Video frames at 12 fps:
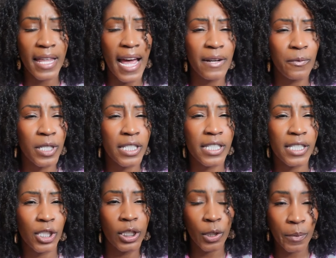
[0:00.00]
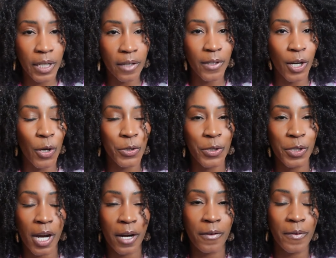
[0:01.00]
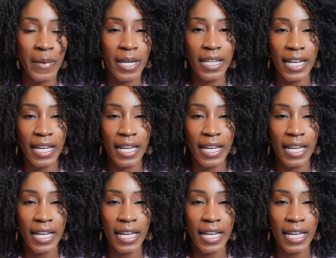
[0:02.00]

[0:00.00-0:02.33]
That was a little bit of a culture shock for me.